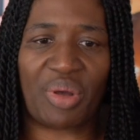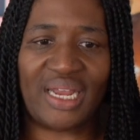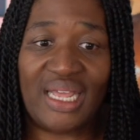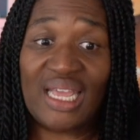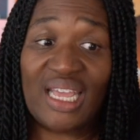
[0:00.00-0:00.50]

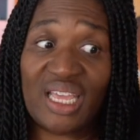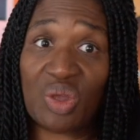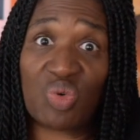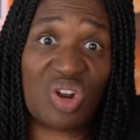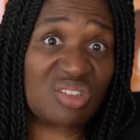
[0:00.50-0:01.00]
But it
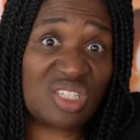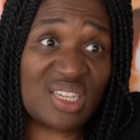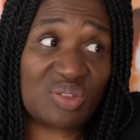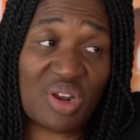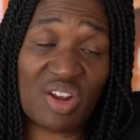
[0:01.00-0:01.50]
worked
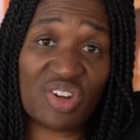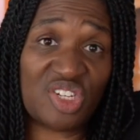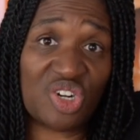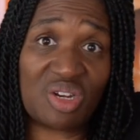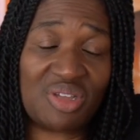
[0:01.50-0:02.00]
because whatever it
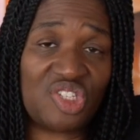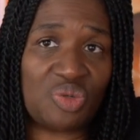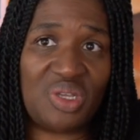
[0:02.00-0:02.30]
turned him into,